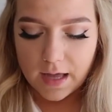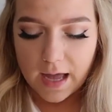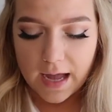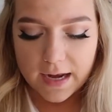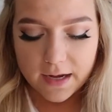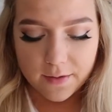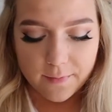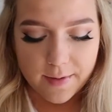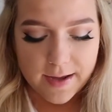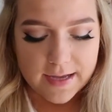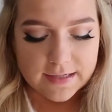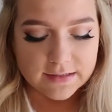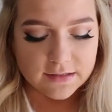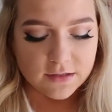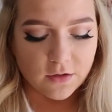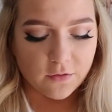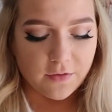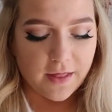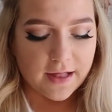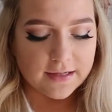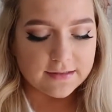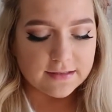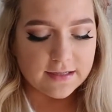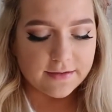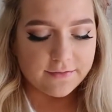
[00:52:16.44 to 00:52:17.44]
Anyway, so
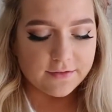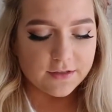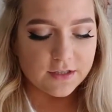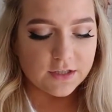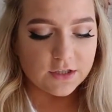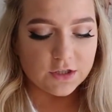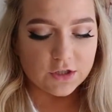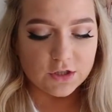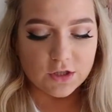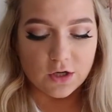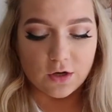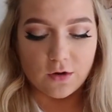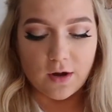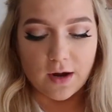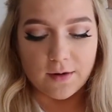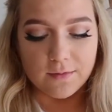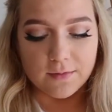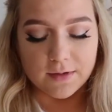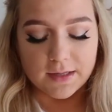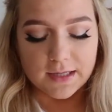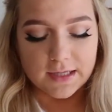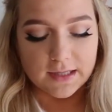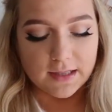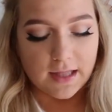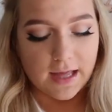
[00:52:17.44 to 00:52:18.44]
that 70s show, I
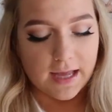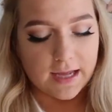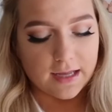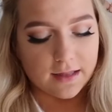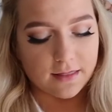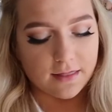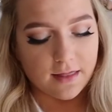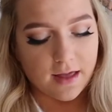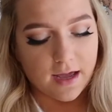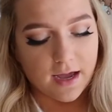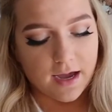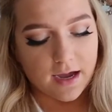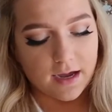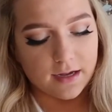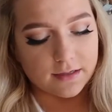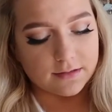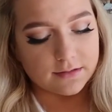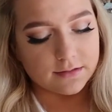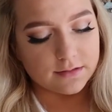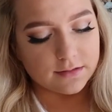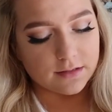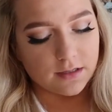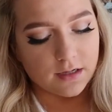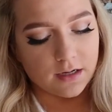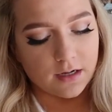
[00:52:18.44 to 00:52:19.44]
really like
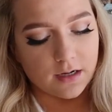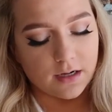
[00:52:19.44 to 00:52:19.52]
that.